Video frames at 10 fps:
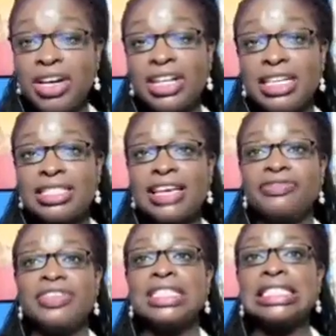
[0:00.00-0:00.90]
honest. I
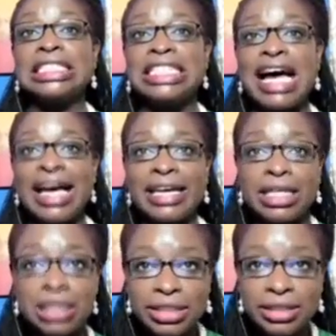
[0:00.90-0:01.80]
feel
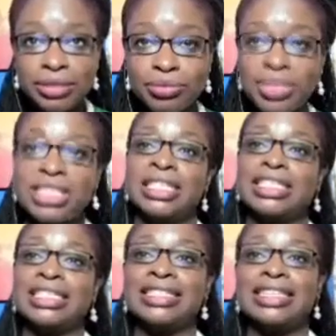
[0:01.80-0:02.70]
tired
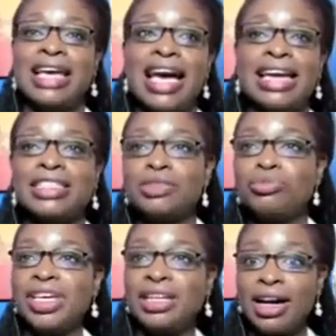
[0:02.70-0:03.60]
because it's
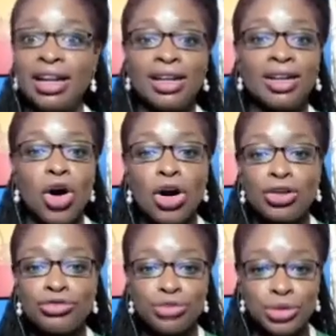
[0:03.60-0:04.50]
been a
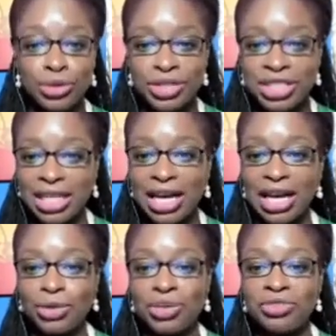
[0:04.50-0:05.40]
long road.
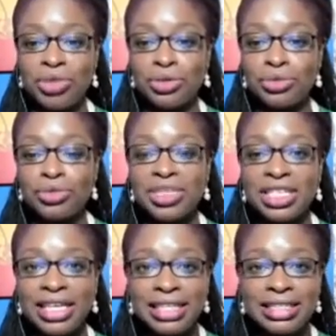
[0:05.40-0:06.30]
We've been
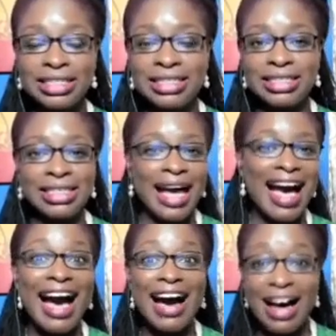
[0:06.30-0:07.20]
working
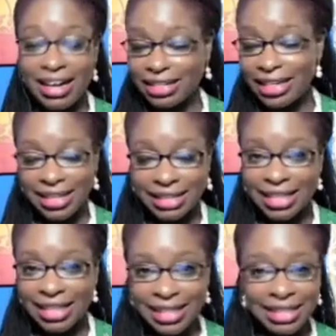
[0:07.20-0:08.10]
hard.
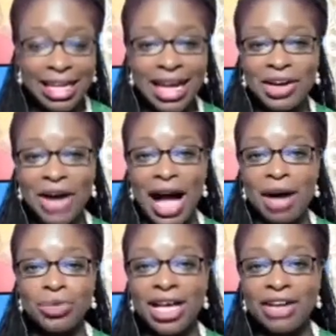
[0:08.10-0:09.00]

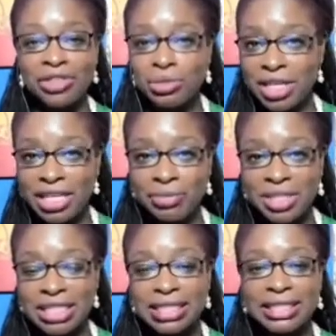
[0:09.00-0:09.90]
We haven't been
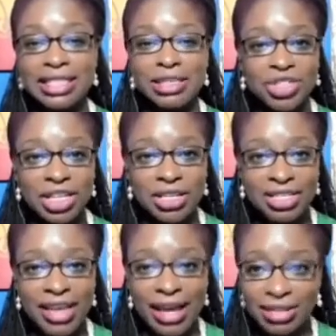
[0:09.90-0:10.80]
able to sleep
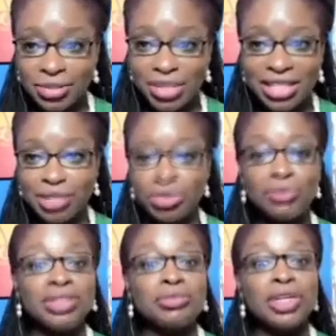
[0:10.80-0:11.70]
just yet because
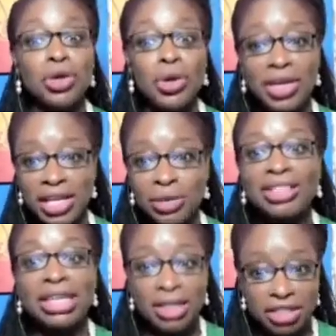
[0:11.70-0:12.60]
people have been calling
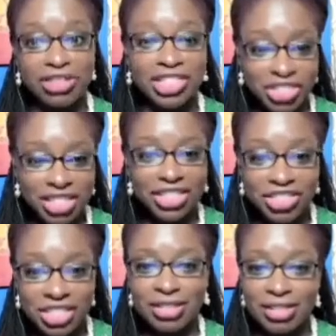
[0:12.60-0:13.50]
with the
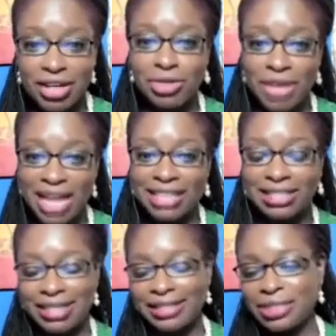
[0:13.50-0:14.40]
congratulations now
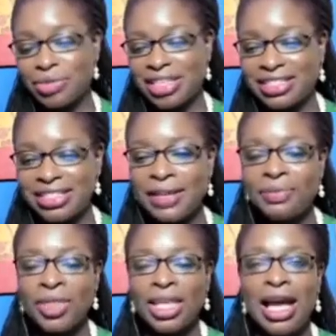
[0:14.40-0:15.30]
as expected.
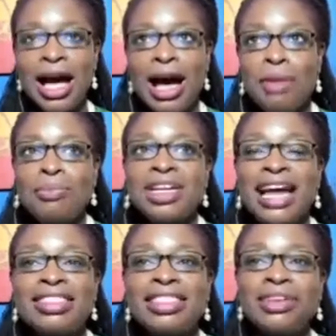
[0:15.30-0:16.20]
But
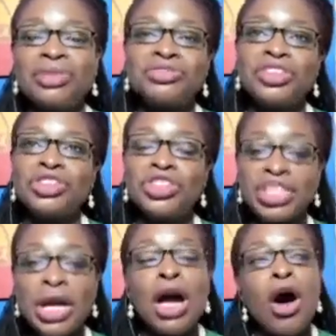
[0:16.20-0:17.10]
I think we feel
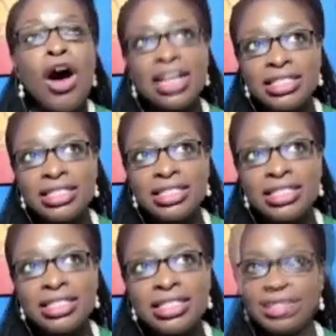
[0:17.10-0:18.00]
good.
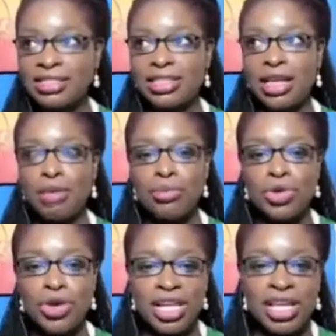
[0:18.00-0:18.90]
Honestly, yesterday
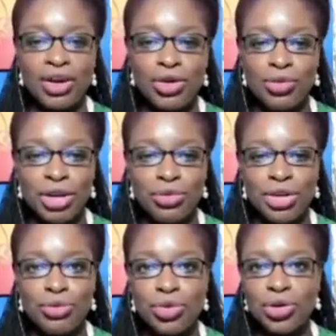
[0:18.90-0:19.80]
morning when
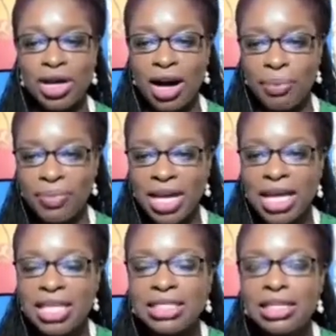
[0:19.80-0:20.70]
we woke up,
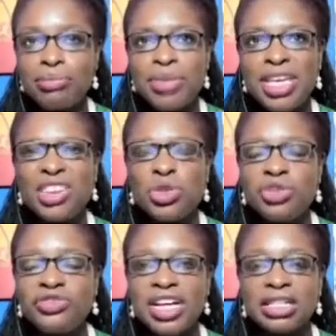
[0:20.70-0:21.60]

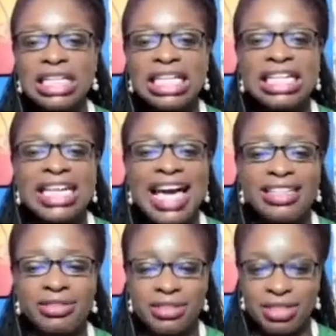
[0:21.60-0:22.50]
Tobago felt
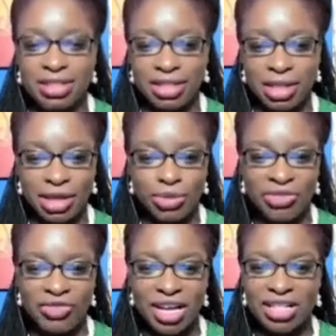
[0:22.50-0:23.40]
light.
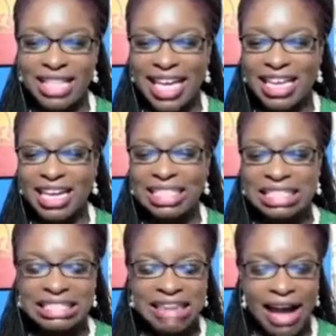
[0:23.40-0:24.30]
We felt like a
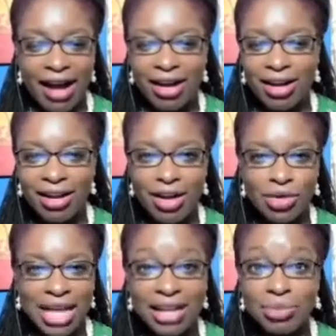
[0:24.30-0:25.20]
dark
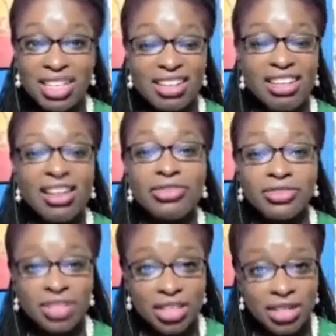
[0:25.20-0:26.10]
cloud had been
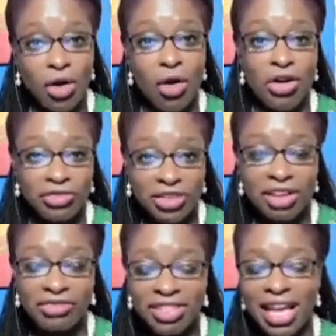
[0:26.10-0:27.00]
lifted off
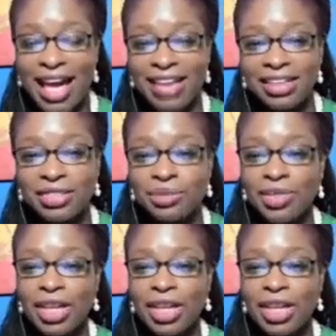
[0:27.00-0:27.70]
of the island.